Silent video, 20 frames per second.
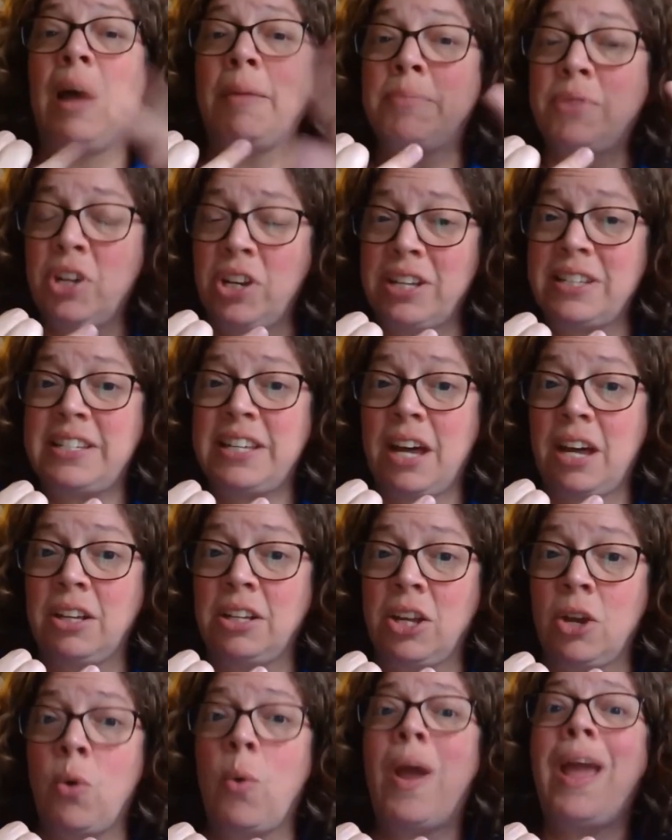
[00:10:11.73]
I'm going to
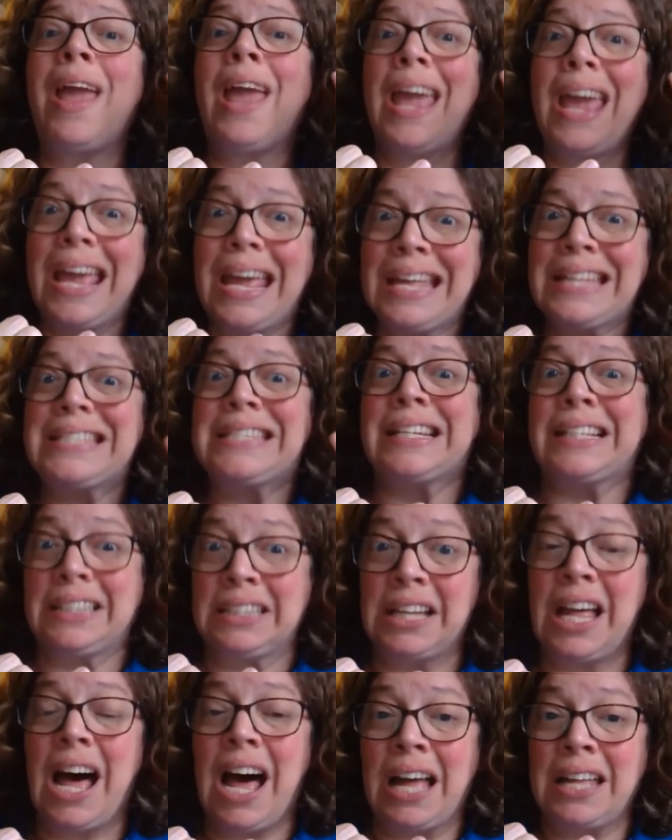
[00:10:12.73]
tell you, it's a
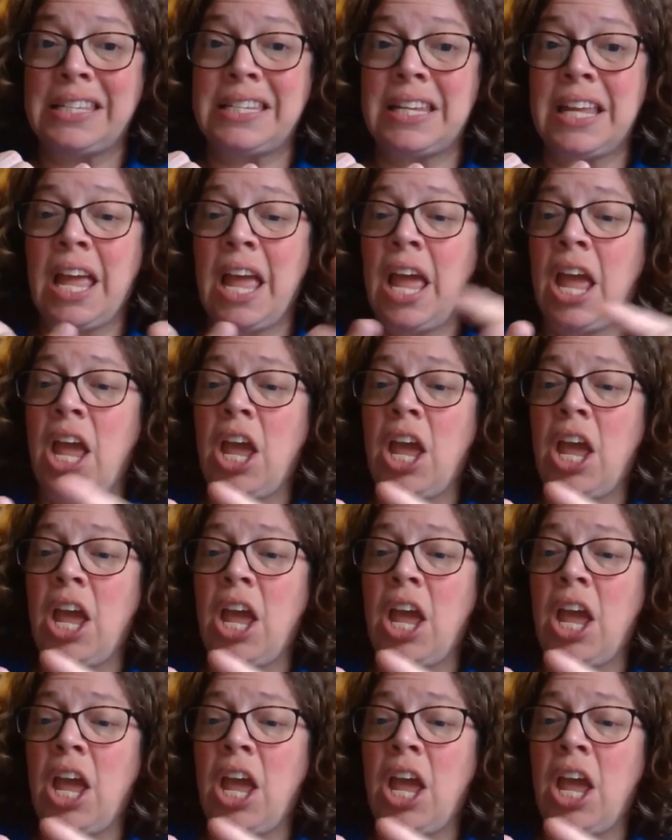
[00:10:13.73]
lot.